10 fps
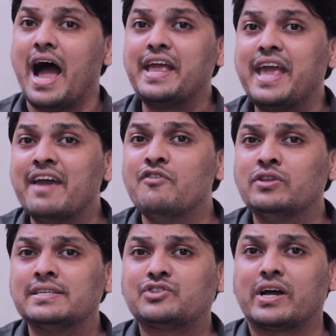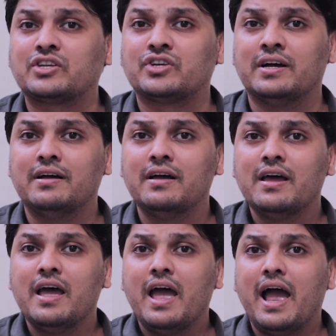I gave you the structure
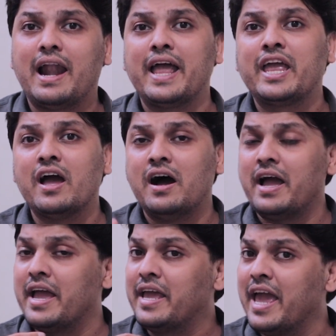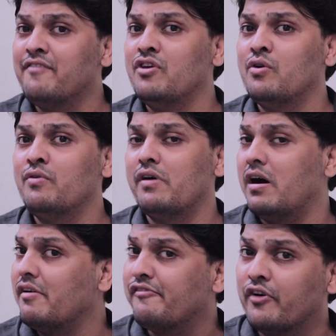and I gave you
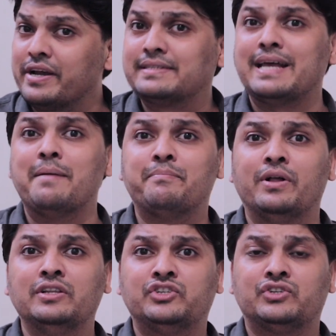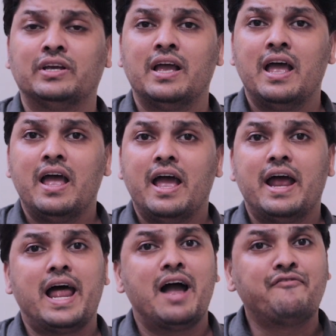4 examples,
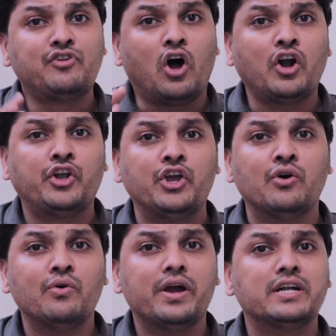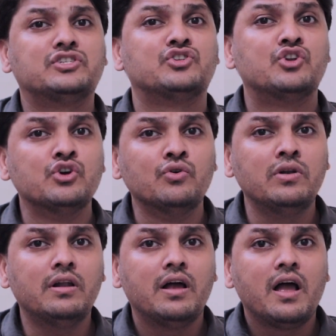and I have taught you its
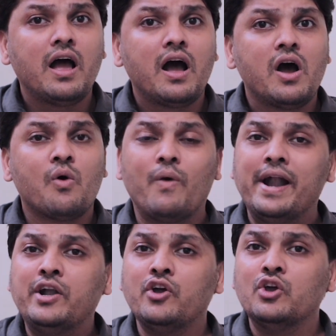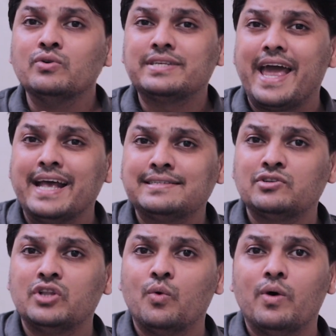rule, when to use S
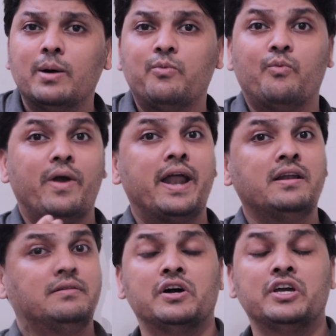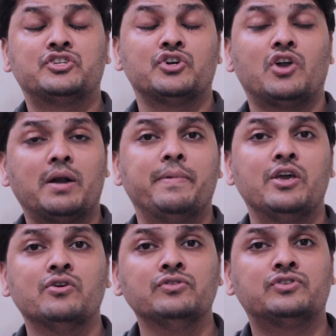to the verb, when it should not be
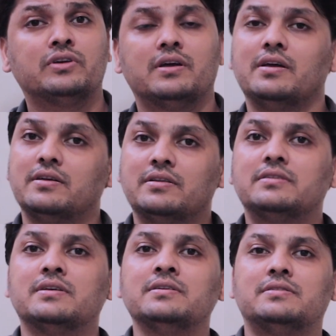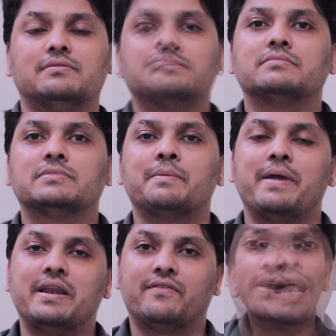used. This is the
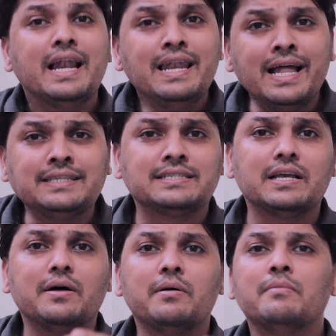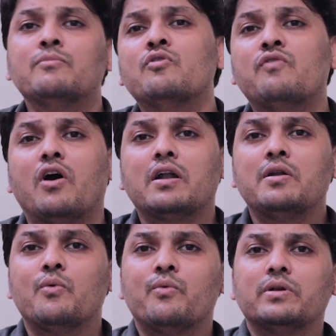main part. Let's move on
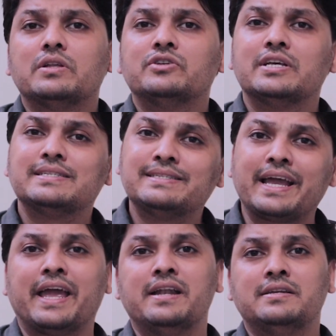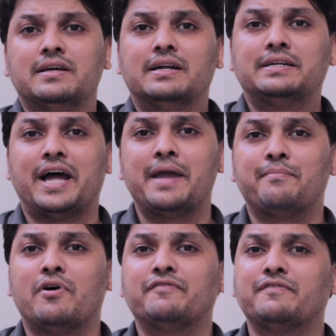to the second type
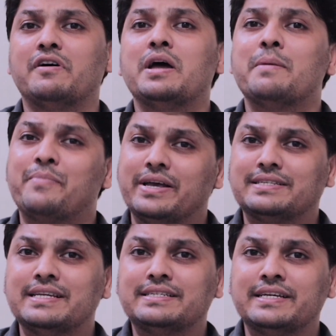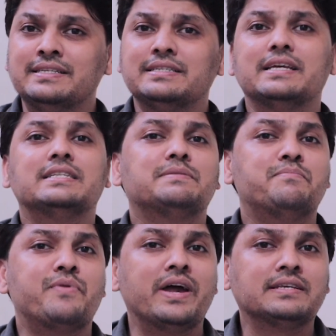of present tense. It's
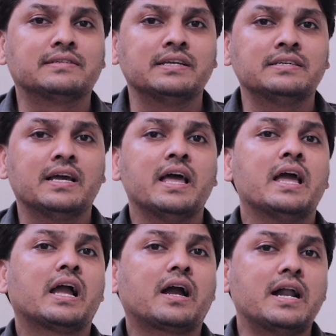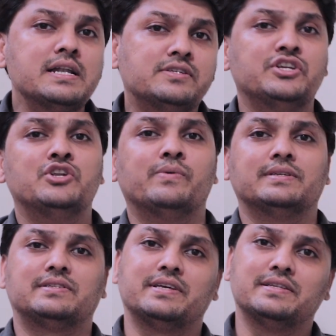present
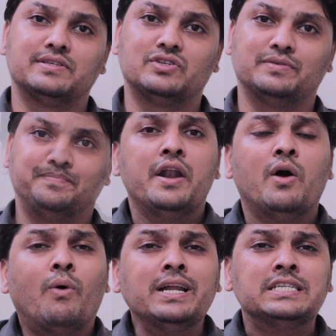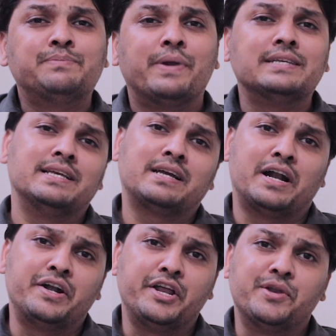continuous tense. Now what is present
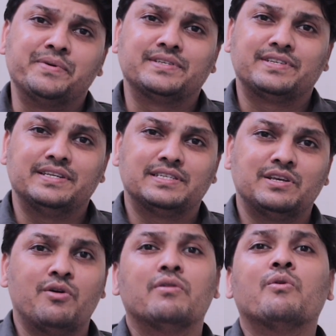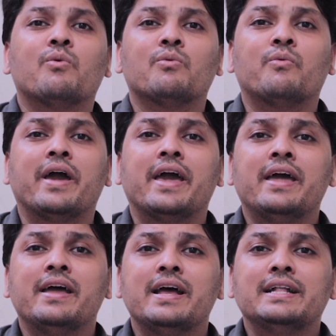continuous tense?
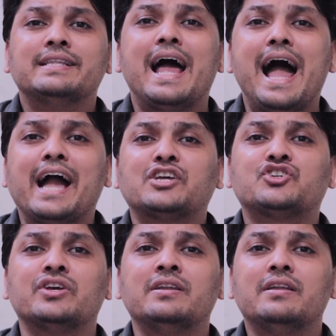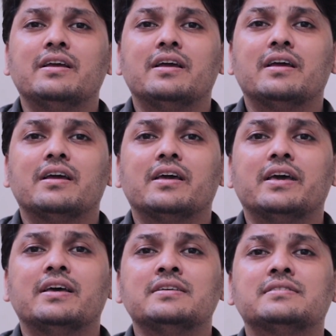Where the action
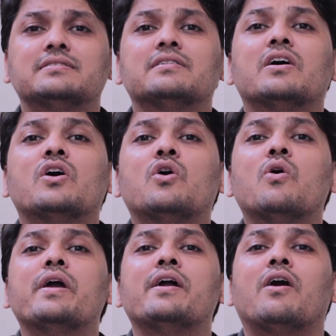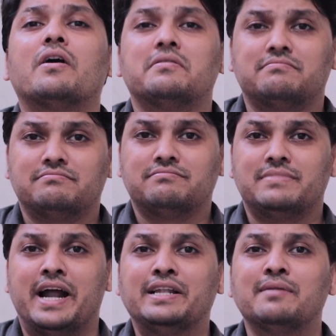is going on
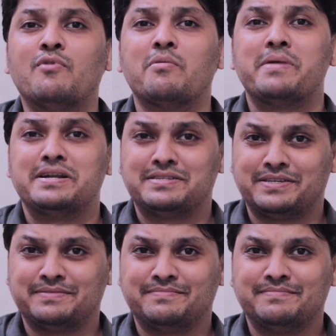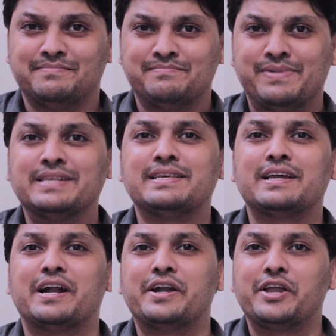at the moment.
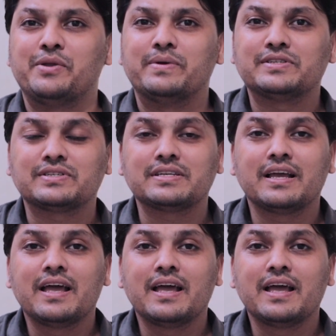Present continuous.